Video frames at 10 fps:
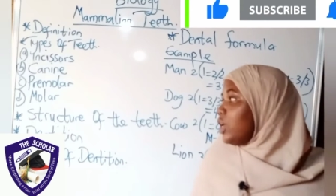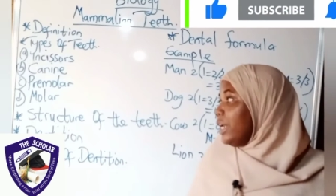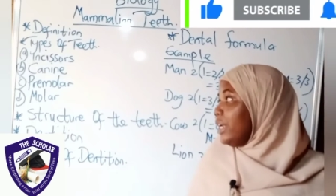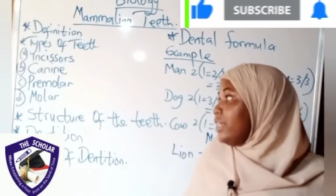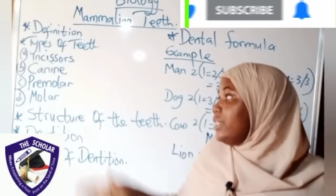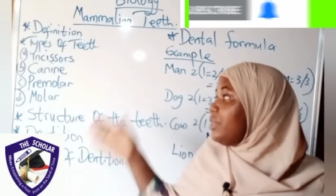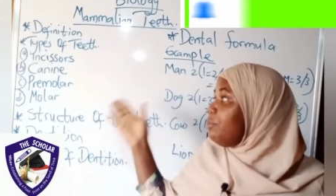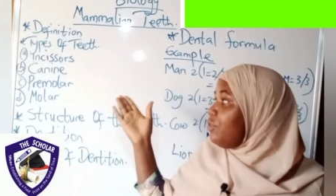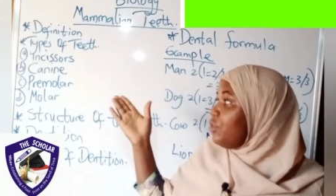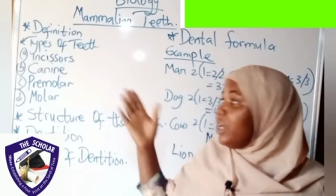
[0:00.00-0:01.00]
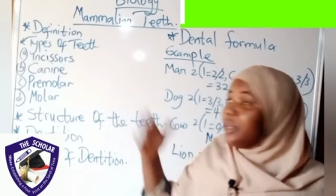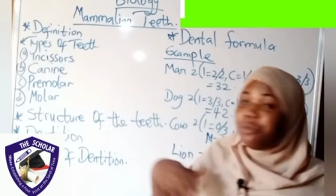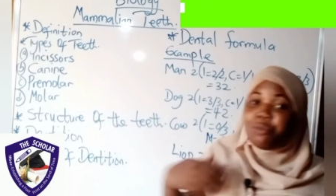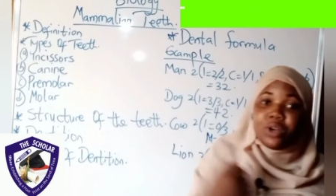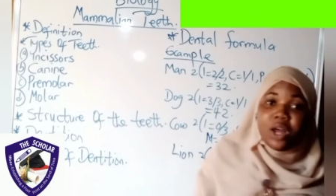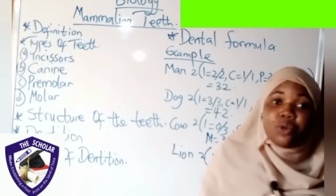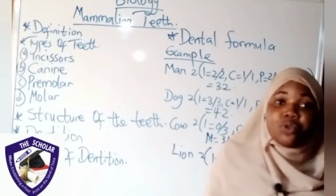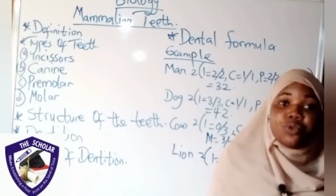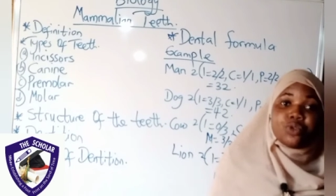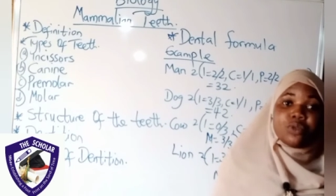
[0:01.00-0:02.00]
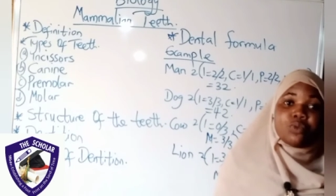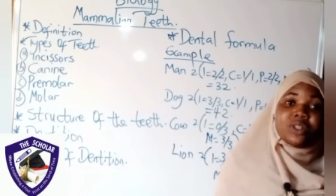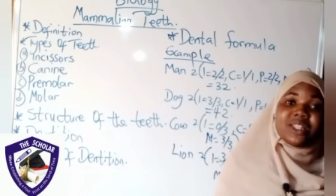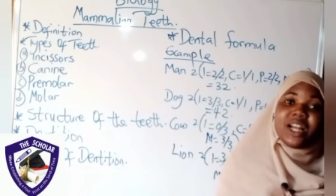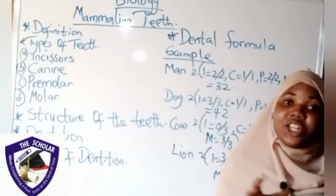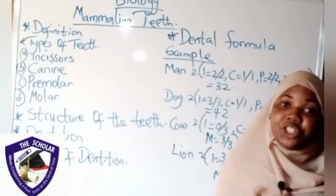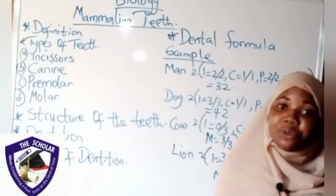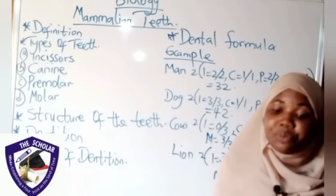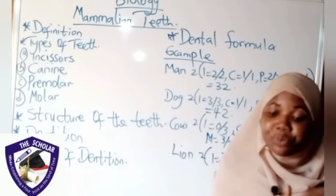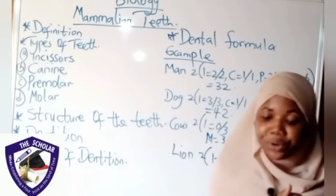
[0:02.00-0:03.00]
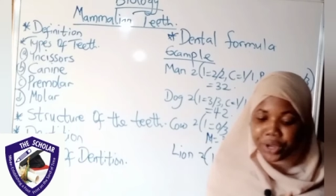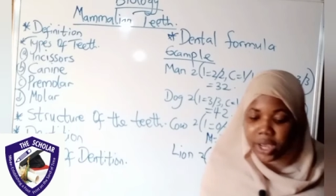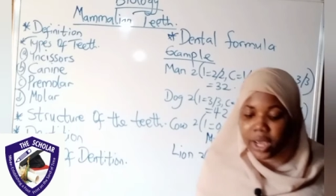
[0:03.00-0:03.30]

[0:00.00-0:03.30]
And I said before that the premolar are also used in catching prey.